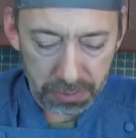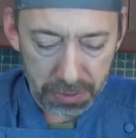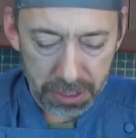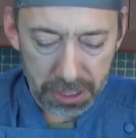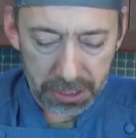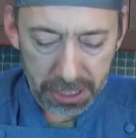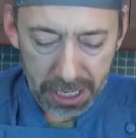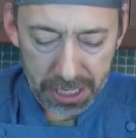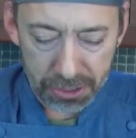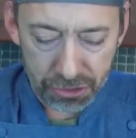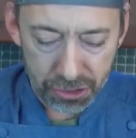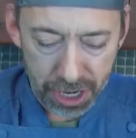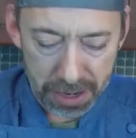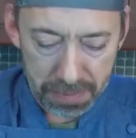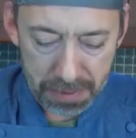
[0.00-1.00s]
So I'm going to kind of
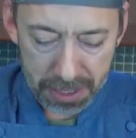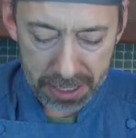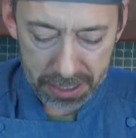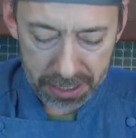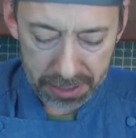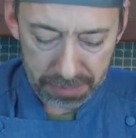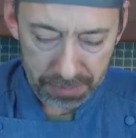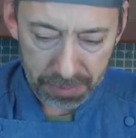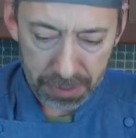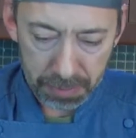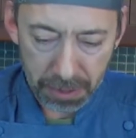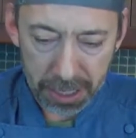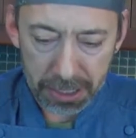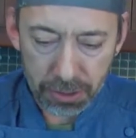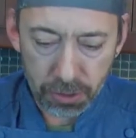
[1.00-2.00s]
shape it into
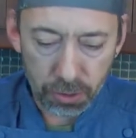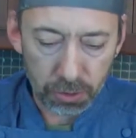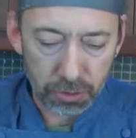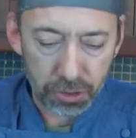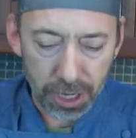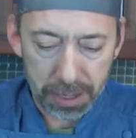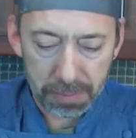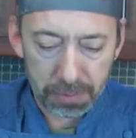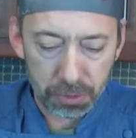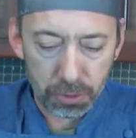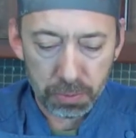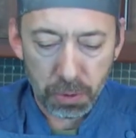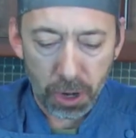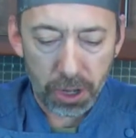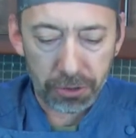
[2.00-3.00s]
probably
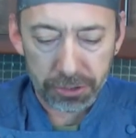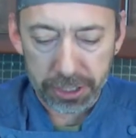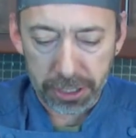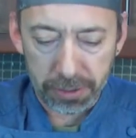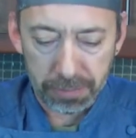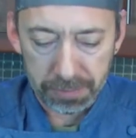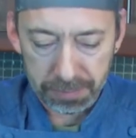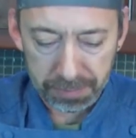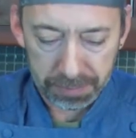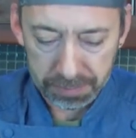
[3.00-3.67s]
two balls here.